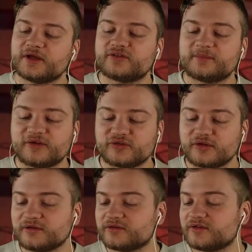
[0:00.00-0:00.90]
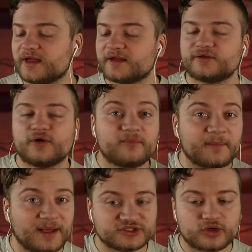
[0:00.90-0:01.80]
special set of
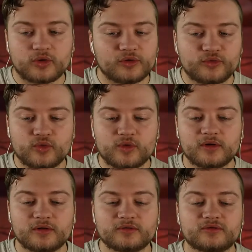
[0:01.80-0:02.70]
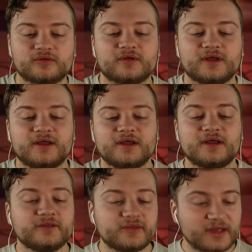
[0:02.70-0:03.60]
magical tools.
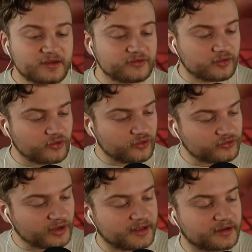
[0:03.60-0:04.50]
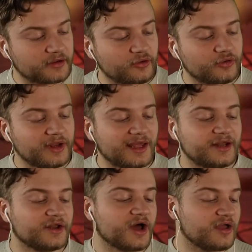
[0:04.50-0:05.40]
These usually include a
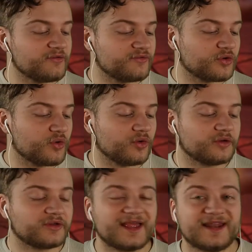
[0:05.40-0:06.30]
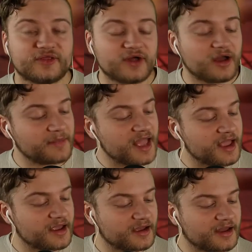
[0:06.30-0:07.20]
knife called an athame,
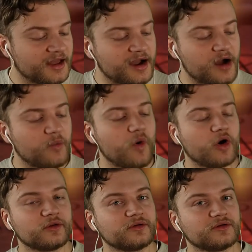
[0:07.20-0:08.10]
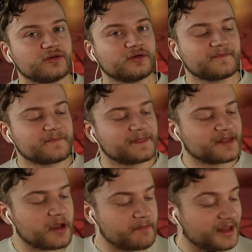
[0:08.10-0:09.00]
a wand,
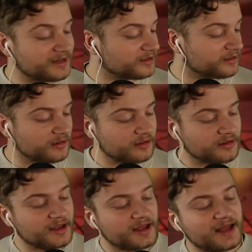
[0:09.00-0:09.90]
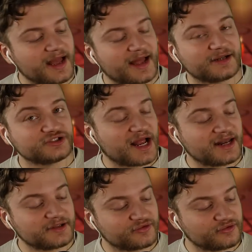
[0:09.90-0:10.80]
a pentacle, and a
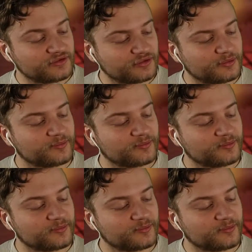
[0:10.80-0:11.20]
chalice.